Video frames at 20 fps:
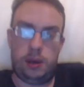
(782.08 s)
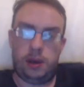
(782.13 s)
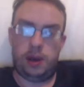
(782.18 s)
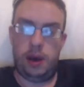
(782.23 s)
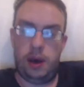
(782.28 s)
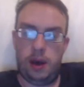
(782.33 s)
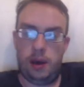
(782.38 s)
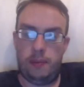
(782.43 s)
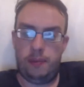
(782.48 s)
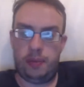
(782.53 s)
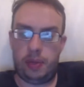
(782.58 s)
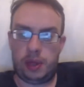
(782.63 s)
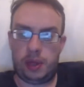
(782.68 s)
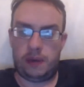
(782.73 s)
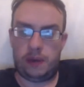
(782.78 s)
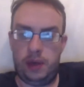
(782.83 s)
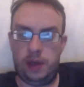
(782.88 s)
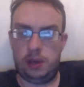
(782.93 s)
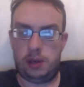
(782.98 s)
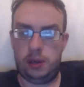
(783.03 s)
Um, I think
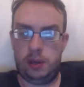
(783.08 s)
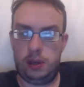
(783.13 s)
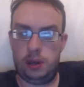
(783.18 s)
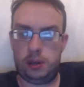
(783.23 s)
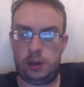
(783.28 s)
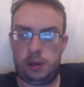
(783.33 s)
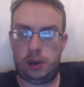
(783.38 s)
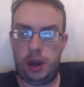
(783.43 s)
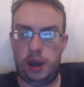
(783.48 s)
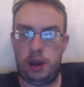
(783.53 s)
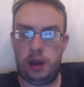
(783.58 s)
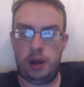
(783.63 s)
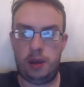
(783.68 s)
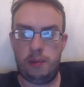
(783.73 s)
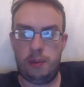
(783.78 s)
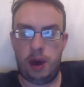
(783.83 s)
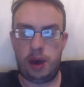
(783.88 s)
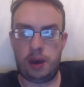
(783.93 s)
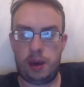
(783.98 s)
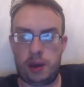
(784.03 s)
this is an Australian
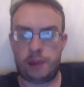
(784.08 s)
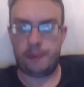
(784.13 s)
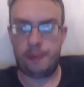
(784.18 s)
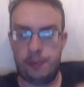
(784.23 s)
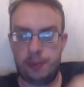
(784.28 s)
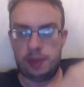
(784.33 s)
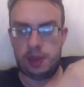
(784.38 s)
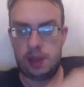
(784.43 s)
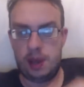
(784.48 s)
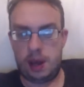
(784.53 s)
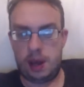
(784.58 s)
make. Hi,